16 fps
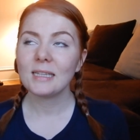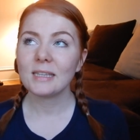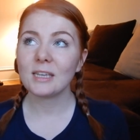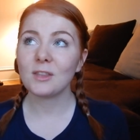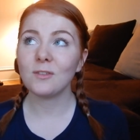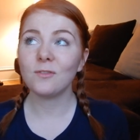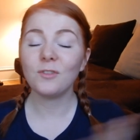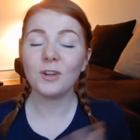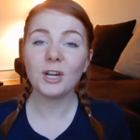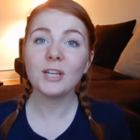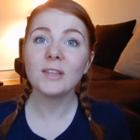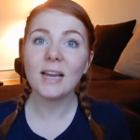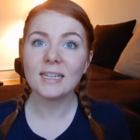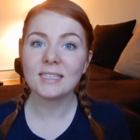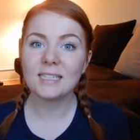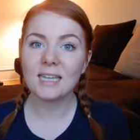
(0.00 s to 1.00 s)
Like the very
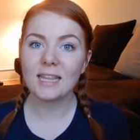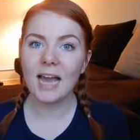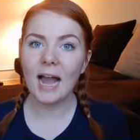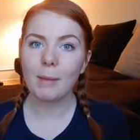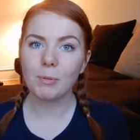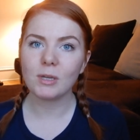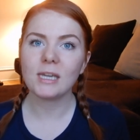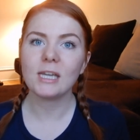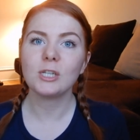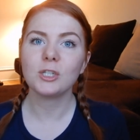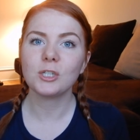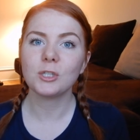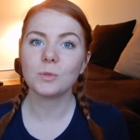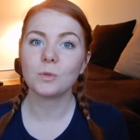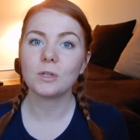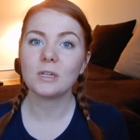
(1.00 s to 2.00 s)
last day the
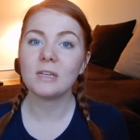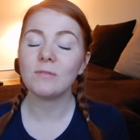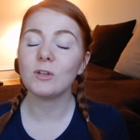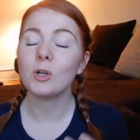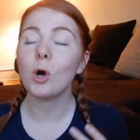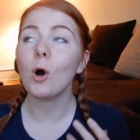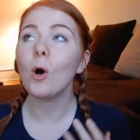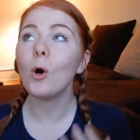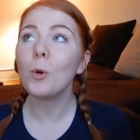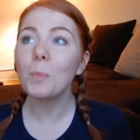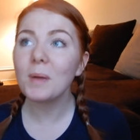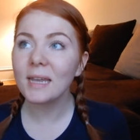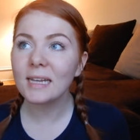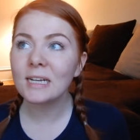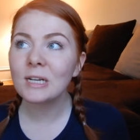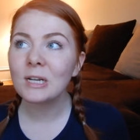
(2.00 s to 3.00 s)
applications were even
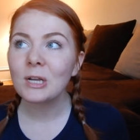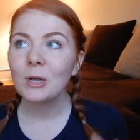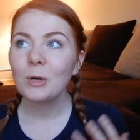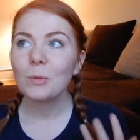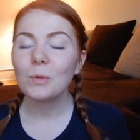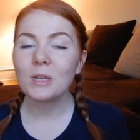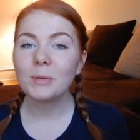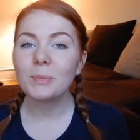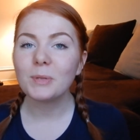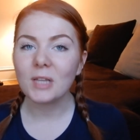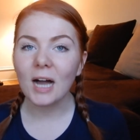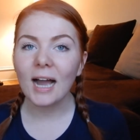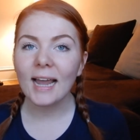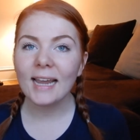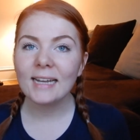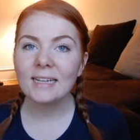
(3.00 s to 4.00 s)
open, we
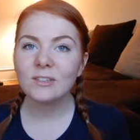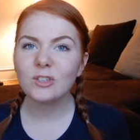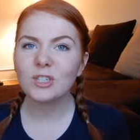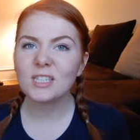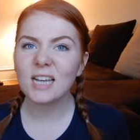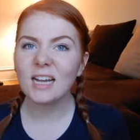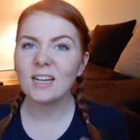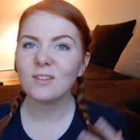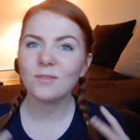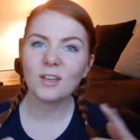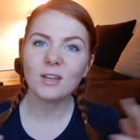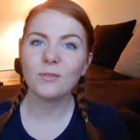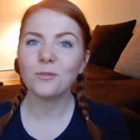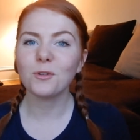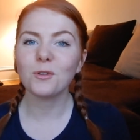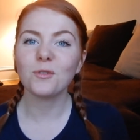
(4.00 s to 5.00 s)
applied just kind of
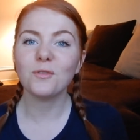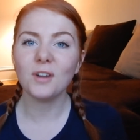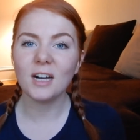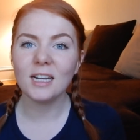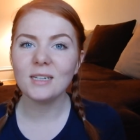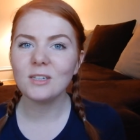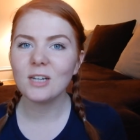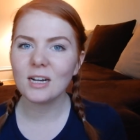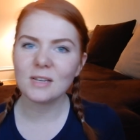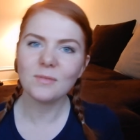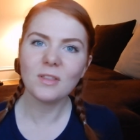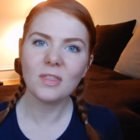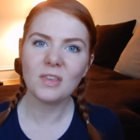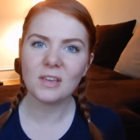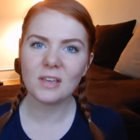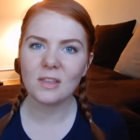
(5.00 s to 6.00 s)
like for fun, not
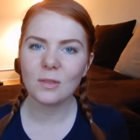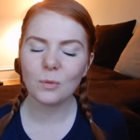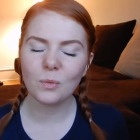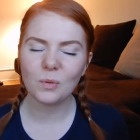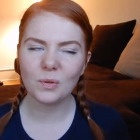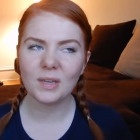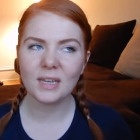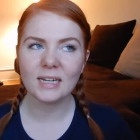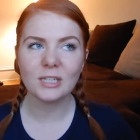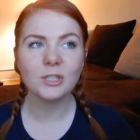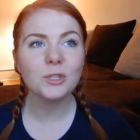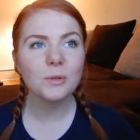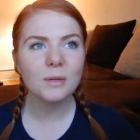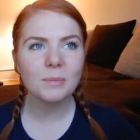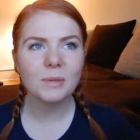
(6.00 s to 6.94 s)
even thinking that we would get into